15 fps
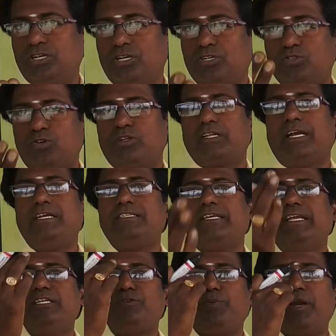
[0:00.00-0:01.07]
So that is
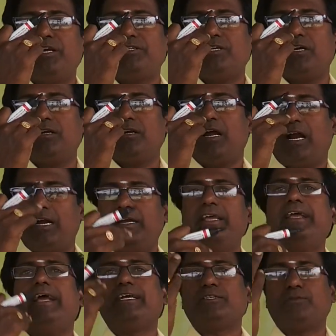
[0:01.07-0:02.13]
inspiration and
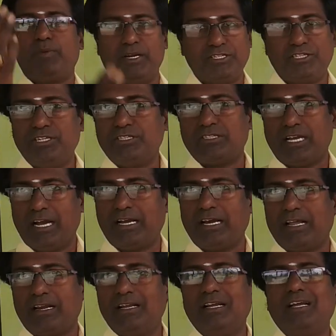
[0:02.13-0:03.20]
expiration is occur.
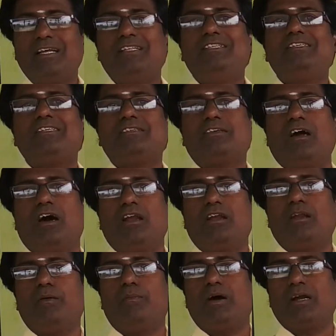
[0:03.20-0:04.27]
This is
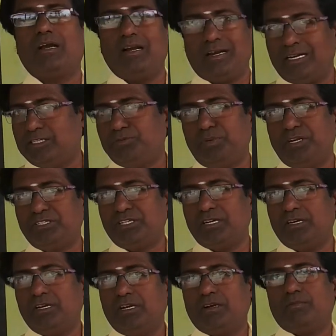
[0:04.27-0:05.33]
called buccal respiration.
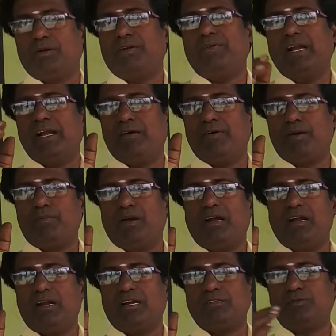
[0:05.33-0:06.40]
But whenever
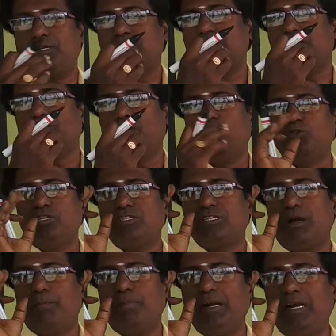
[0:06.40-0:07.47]
buccal respiration, the mouth is
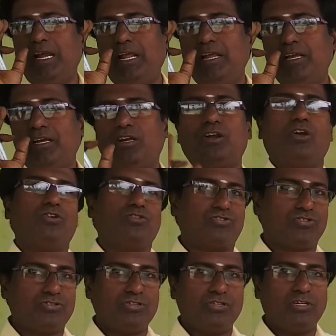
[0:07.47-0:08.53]
completely
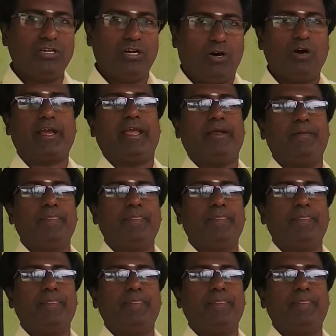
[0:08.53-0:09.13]
closed. Okay.